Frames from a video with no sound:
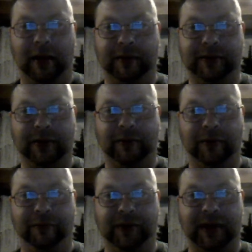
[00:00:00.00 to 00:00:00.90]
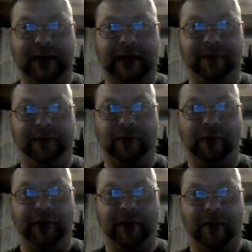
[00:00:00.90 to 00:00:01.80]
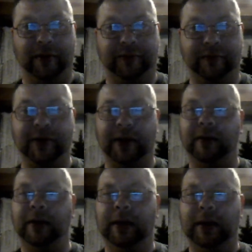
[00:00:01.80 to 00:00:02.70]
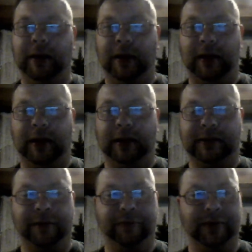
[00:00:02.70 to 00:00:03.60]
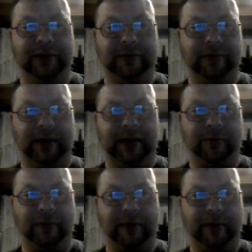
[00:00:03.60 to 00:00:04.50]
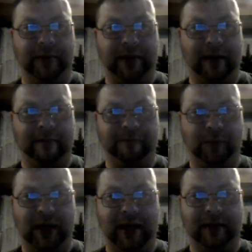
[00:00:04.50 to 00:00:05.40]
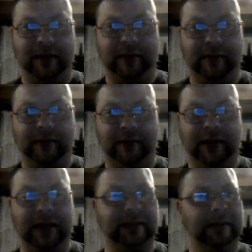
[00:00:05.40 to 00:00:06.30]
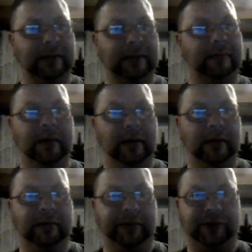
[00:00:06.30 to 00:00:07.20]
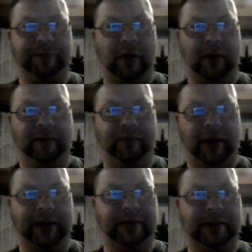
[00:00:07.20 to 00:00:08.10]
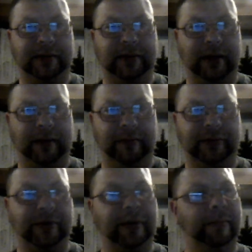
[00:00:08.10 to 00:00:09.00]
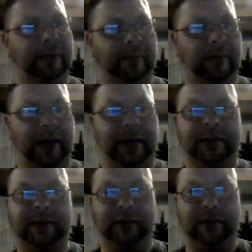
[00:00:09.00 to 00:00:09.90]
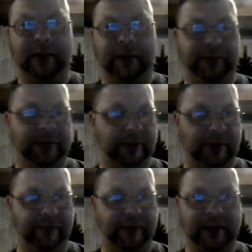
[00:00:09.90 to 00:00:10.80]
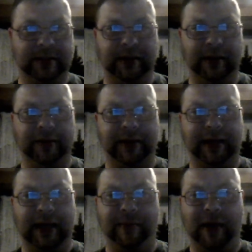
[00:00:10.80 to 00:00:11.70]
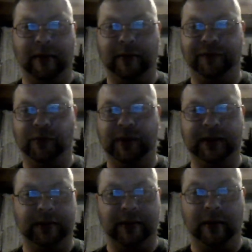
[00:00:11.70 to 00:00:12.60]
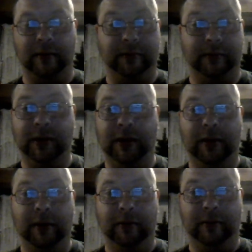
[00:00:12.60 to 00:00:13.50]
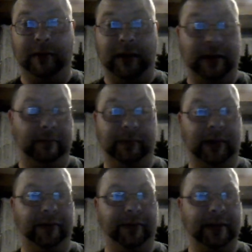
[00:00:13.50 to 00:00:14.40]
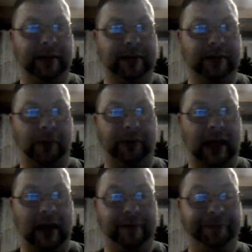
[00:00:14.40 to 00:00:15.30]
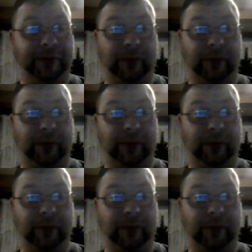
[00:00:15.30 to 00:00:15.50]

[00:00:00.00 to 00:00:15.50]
So hopefully that keeps rolling on through here, because I really do like working with them. We had a nice little spawn of whites, Australian blue whites, and there were some snowflakes in there that came out a few weeks ago, and they literally sold out in